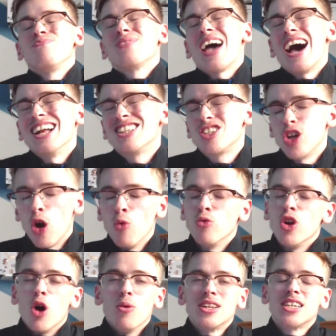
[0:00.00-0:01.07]
I don't
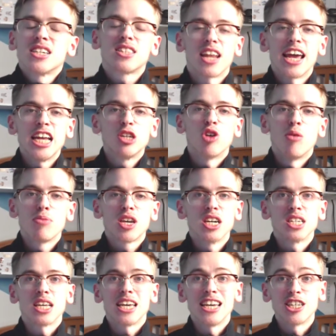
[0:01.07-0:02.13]
know. It's a strange one, because
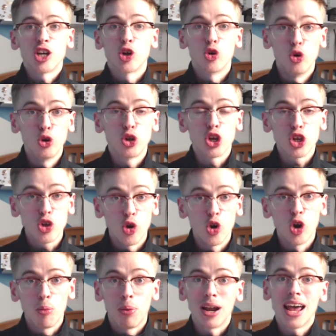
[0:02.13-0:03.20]
he's a good young
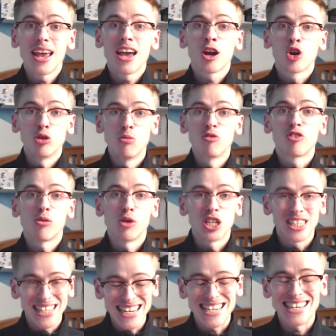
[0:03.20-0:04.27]
player coming from a
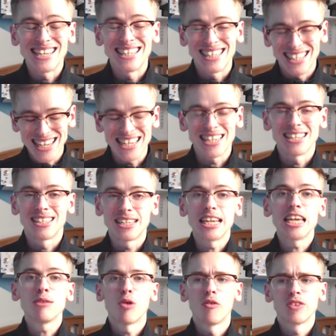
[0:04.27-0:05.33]
decent
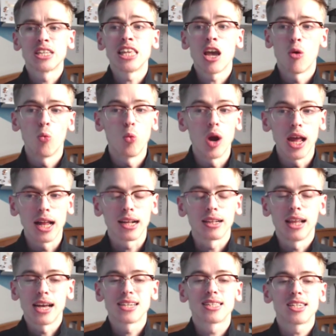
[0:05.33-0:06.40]
team, obviously a
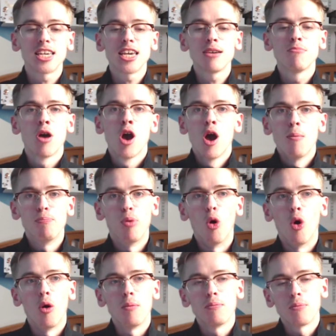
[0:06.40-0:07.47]
world-class team,
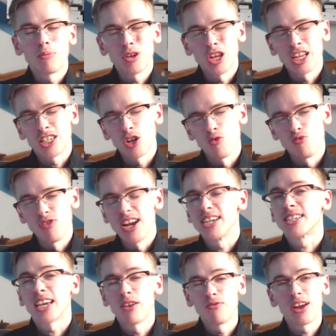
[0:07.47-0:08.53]
but it's a risk.
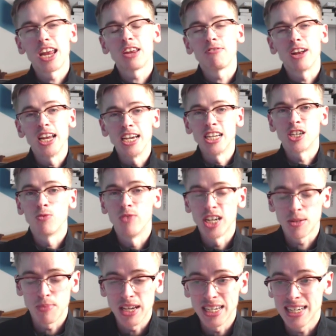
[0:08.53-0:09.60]
It really is a risk,
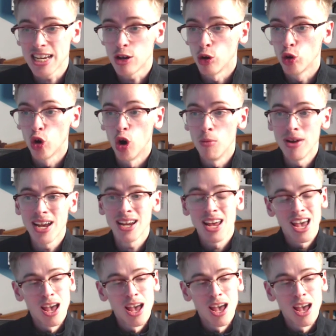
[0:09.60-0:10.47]
because he could come in,